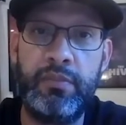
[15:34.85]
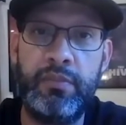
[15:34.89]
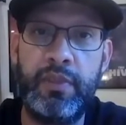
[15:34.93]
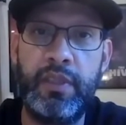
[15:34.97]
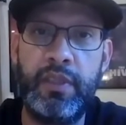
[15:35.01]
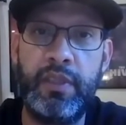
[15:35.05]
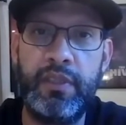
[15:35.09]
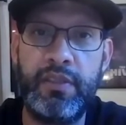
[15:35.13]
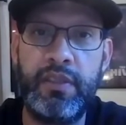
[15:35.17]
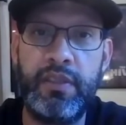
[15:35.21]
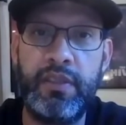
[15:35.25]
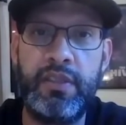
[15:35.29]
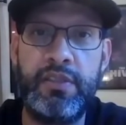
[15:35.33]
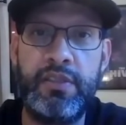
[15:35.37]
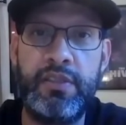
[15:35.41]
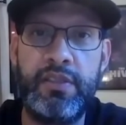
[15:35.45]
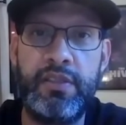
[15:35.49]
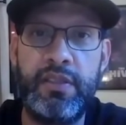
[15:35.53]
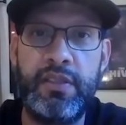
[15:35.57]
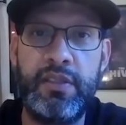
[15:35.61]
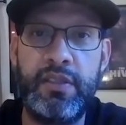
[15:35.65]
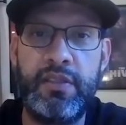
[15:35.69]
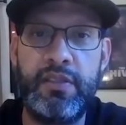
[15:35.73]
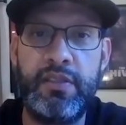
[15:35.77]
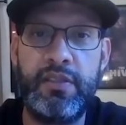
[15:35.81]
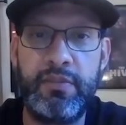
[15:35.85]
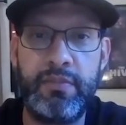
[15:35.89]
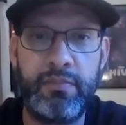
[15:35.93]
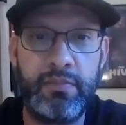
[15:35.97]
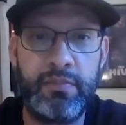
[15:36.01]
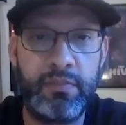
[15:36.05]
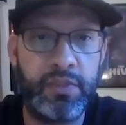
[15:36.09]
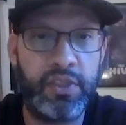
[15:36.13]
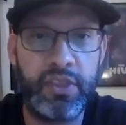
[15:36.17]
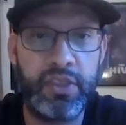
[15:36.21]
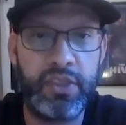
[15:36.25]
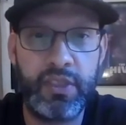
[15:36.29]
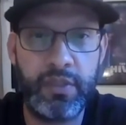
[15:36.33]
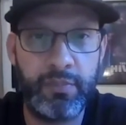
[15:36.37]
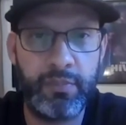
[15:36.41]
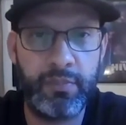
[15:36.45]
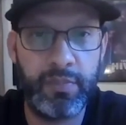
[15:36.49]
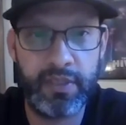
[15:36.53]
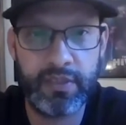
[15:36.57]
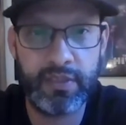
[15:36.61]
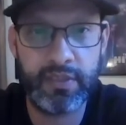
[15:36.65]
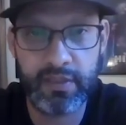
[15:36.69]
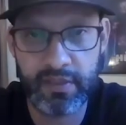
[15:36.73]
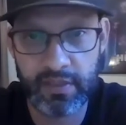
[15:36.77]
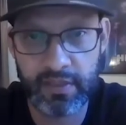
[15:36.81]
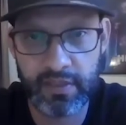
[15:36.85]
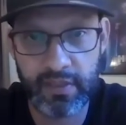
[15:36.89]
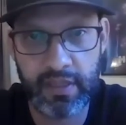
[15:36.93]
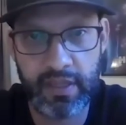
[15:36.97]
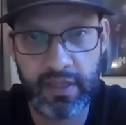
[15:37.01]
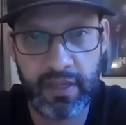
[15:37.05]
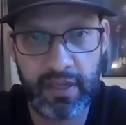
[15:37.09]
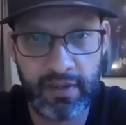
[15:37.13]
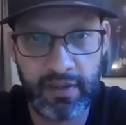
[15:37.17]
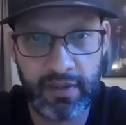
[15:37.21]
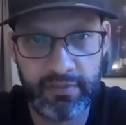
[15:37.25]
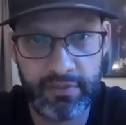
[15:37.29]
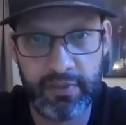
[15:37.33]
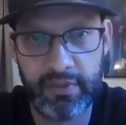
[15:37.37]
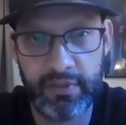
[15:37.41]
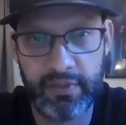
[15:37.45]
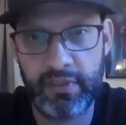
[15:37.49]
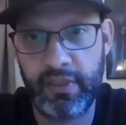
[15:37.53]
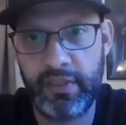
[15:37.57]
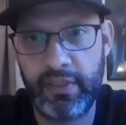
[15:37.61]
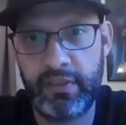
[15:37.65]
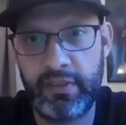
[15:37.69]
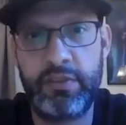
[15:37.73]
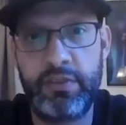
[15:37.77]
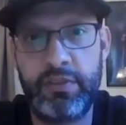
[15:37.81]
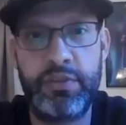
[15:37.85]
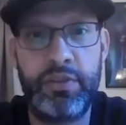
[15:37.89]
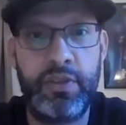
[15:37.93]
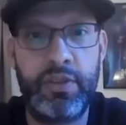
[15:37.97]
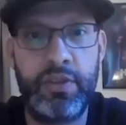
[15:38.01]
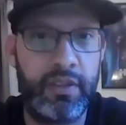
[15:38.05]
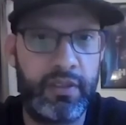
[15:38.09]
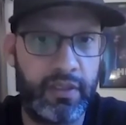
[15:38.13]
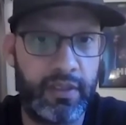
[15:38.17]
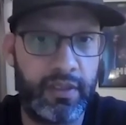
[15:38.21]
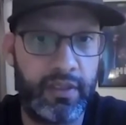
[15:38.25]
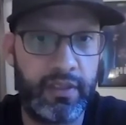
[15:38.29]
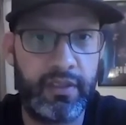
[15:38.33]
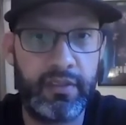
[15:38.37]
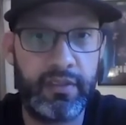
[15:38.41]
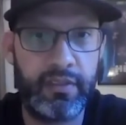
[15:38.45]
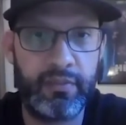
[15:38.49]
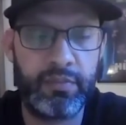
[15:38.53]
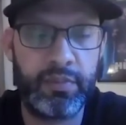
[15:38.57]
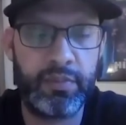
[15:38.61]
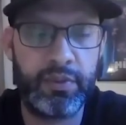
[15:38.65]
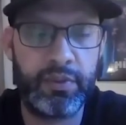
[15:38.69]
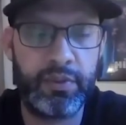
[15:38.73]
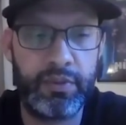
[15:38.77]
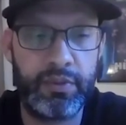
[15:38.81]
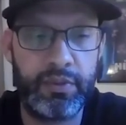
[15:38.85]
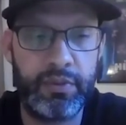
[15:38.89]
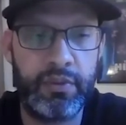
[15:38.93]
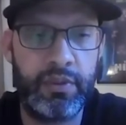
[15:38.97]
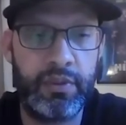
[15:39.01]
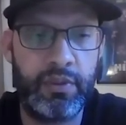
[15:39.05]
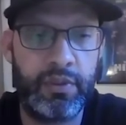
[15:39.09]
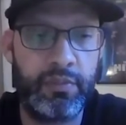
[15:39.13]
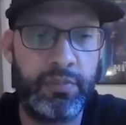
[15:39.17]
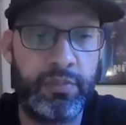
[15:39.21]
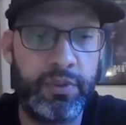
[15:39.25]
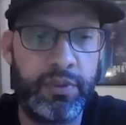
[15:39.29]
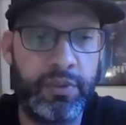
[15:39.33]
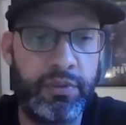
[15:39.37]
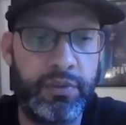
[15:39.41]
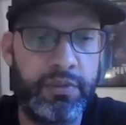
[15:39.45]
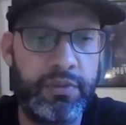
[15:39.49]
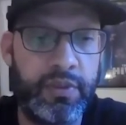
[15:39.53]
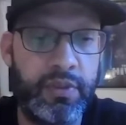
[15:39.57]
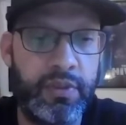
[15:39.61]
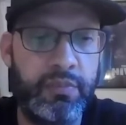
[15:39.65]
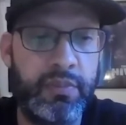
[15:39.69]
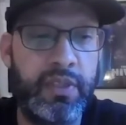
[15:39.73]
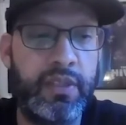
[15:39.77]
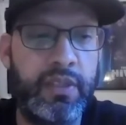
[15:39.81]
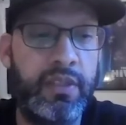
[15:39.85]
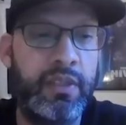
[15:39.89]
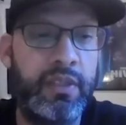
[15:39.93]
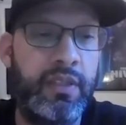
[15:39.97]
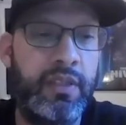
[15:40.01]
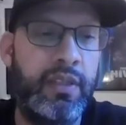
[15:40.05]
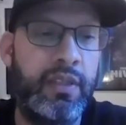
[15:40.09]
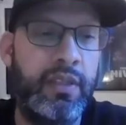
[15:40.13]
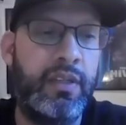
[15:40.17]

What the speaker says: It's just the business that they have to, like, they're trying to, like, produce something.